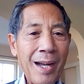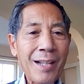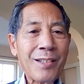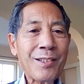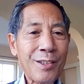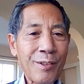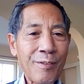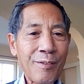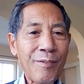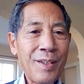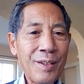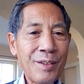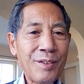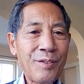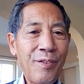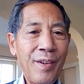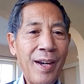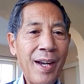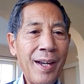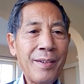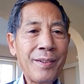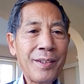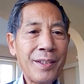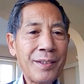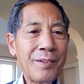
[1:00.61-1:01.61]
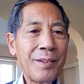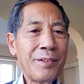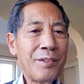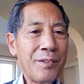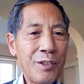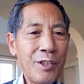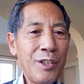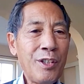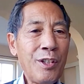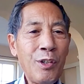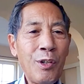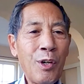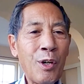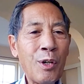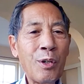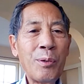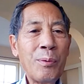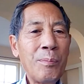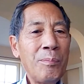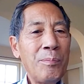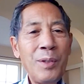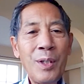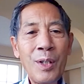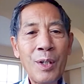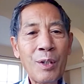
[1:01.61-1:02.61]
parts of this virus
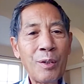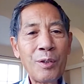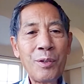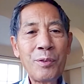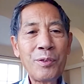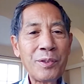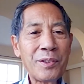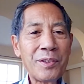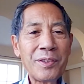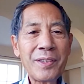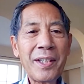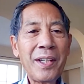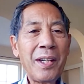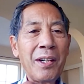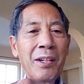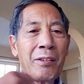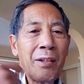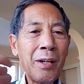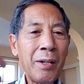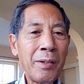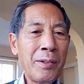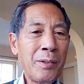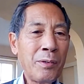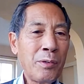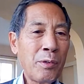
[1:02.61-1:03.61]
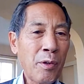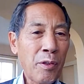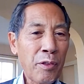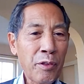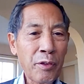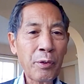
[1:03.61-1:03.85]
genome, sitting around in your